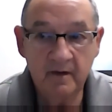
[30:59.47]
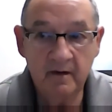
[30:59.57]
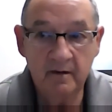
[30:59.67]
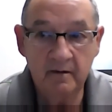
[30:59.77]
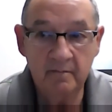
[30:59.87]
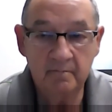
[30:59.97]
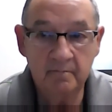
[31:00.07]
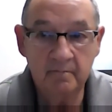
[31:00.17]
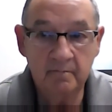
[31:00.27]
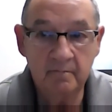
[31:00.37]

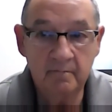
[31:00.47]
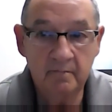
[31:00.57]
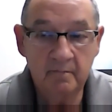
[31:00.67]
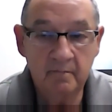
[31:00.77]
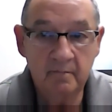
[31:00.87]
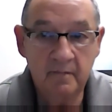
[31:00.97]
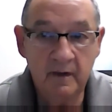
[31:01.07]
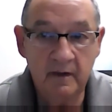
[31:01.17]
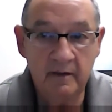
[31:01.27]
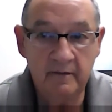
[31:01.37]
Um,
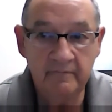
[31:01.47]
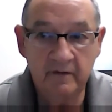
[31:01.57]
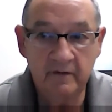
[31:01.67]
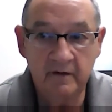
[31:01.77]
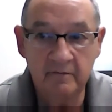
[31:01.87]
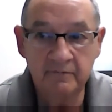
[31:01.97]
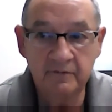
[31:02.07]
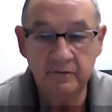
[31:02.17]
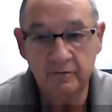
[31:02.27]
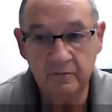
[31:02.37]
and it evolved
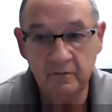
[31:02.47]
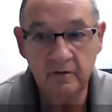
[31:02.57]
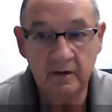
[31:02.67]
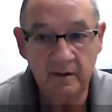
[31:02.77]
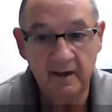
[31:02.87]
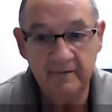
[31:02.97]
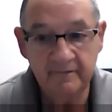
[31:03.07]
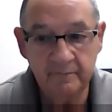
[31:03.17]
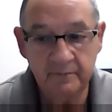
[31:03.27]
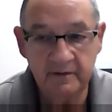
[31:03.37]
to a life
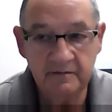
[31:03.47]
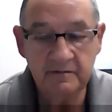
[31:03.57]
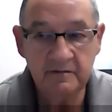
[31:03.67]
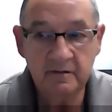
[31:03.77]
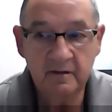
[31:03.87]
peace.